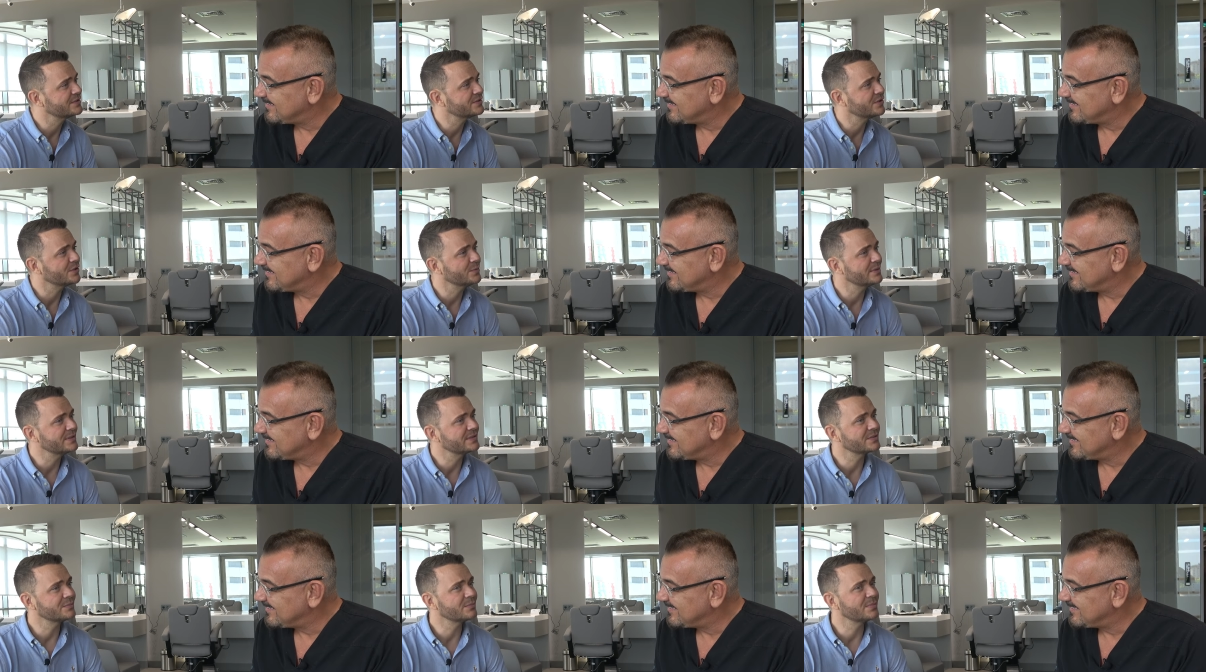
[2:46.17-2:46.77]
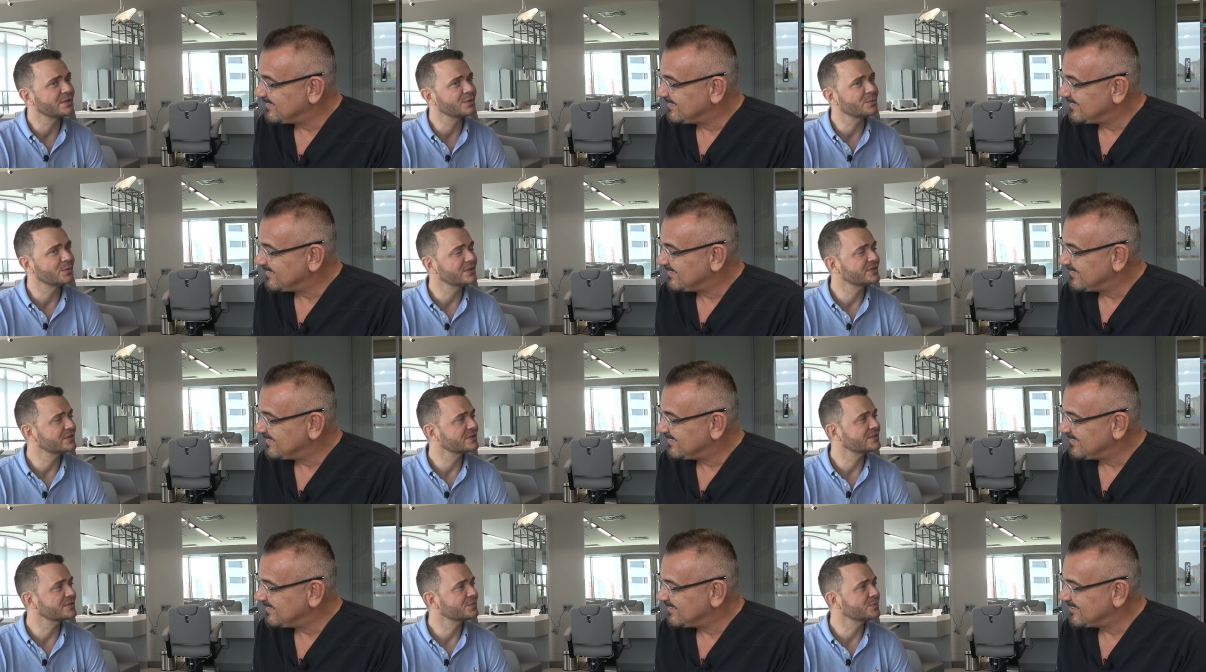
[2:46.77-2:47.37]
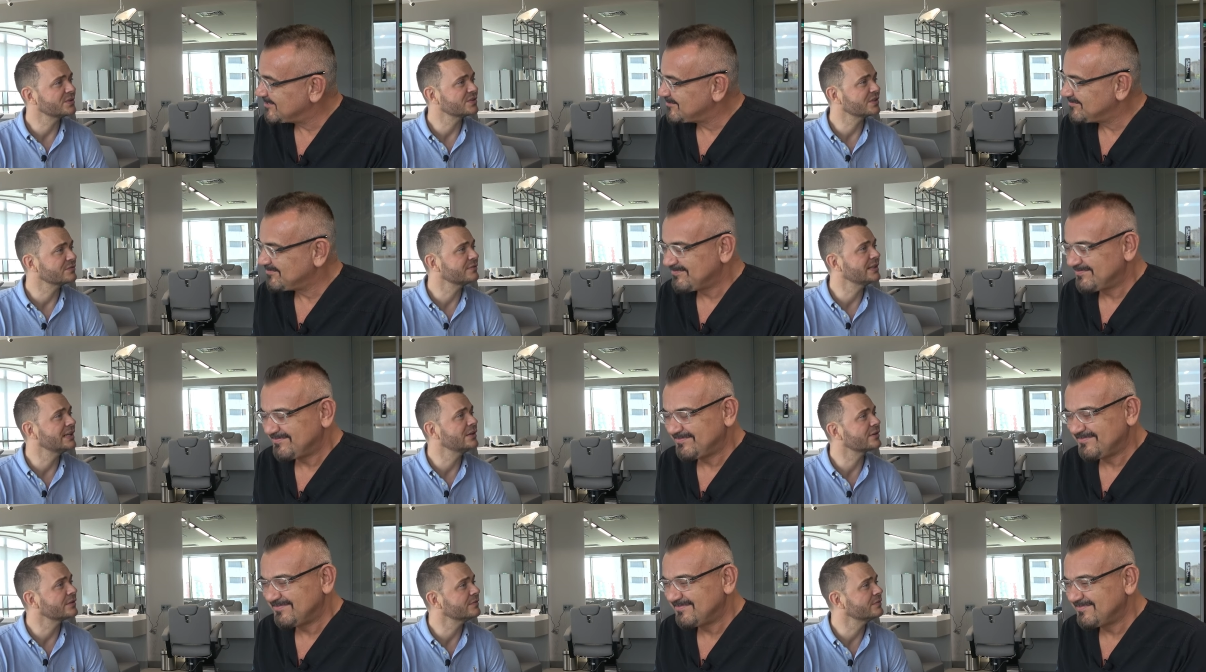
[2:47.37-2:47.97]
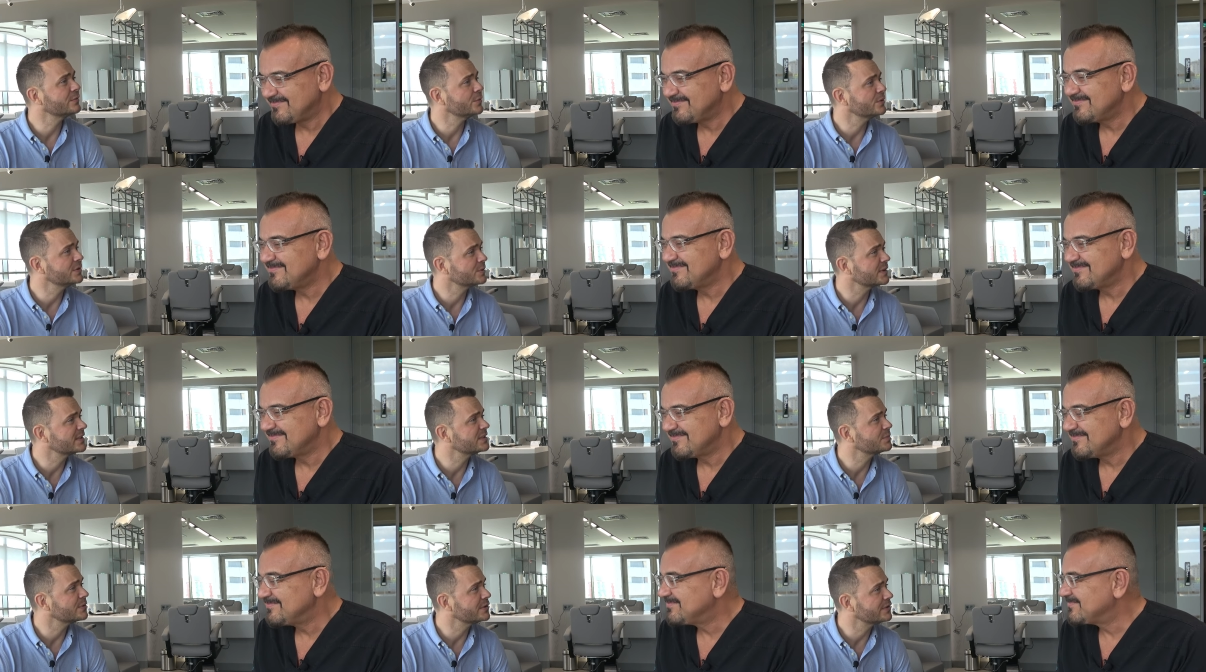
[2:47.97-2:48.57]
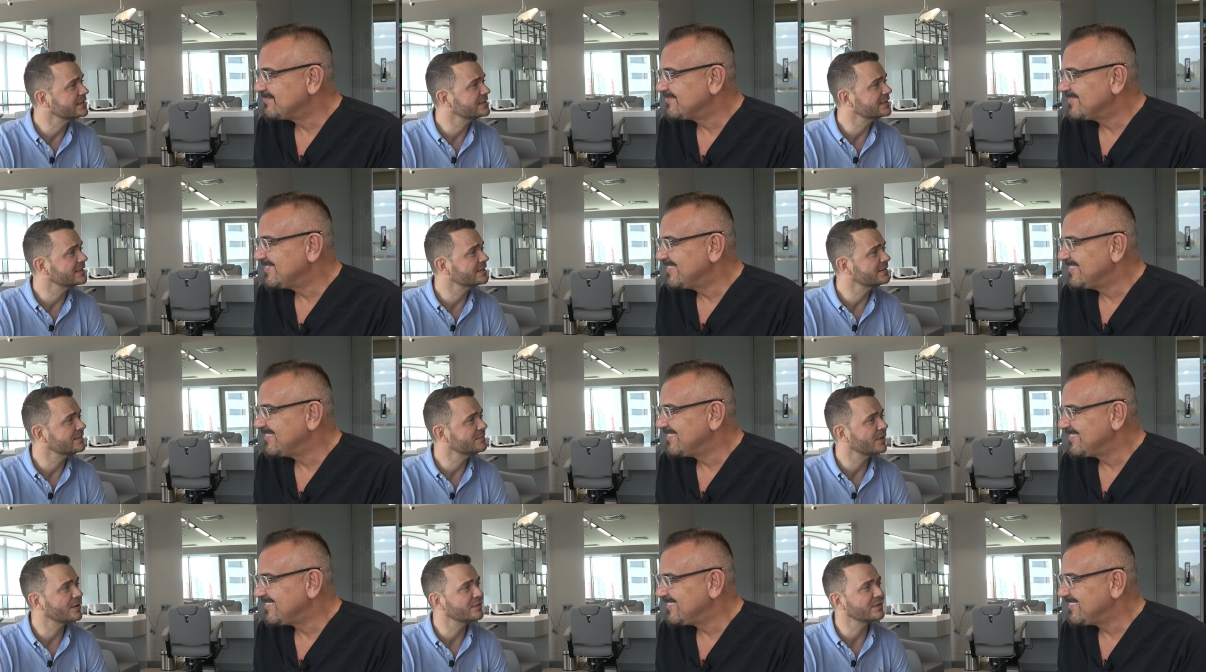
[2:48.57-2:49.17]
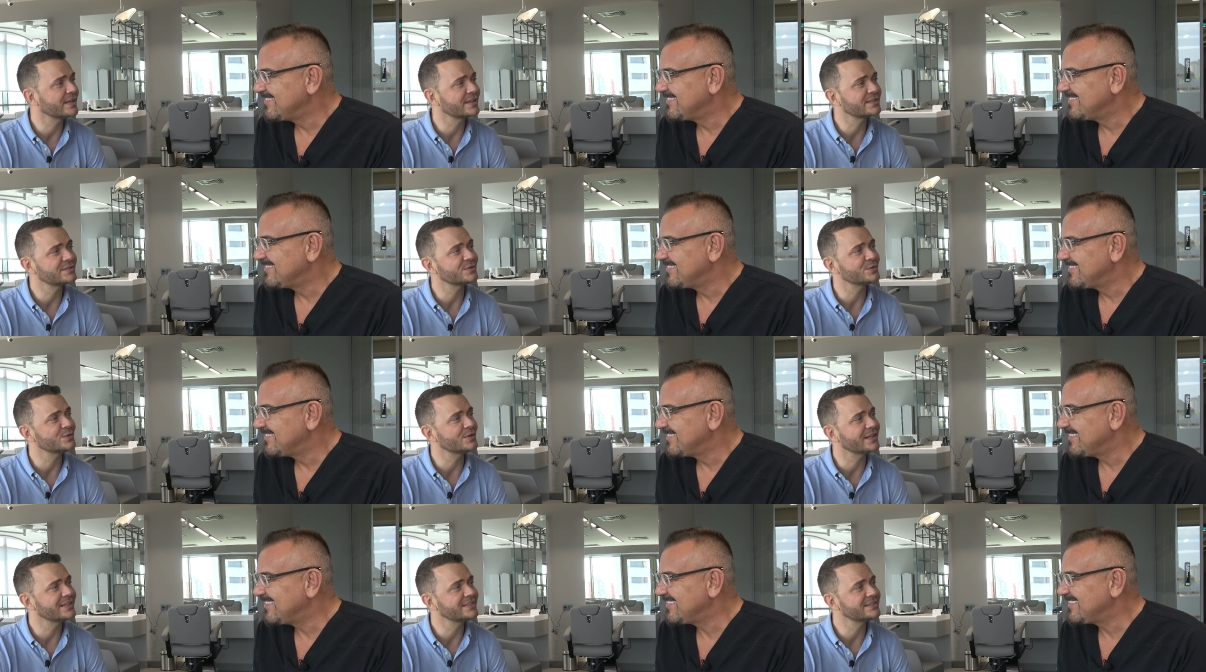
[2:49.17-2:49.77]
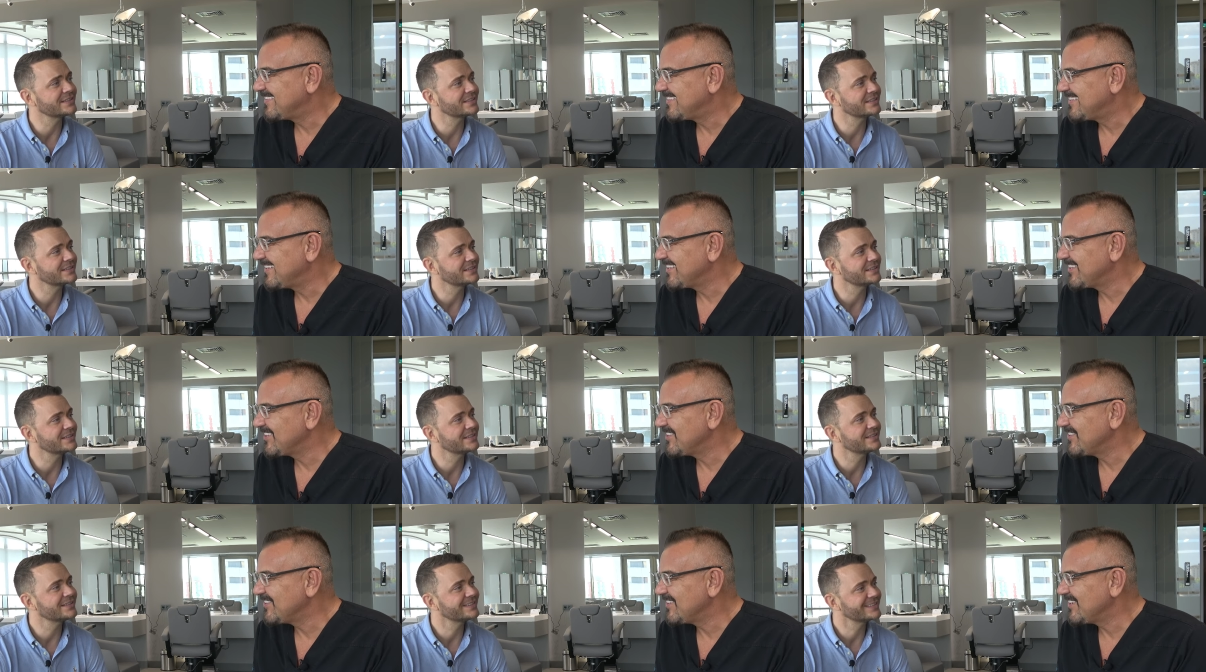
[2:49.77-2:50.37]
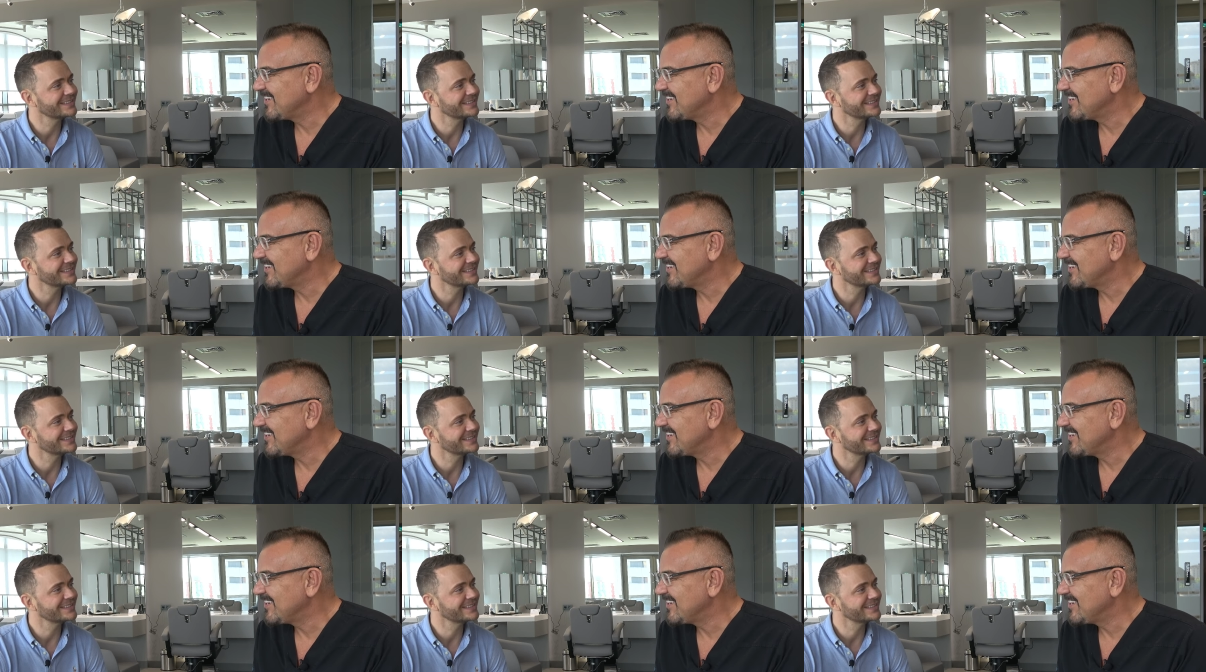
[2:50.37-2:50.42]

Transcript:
Speaker 1: So it's something which, which I'm really looking forward to experiencing over the next two days. Thank you.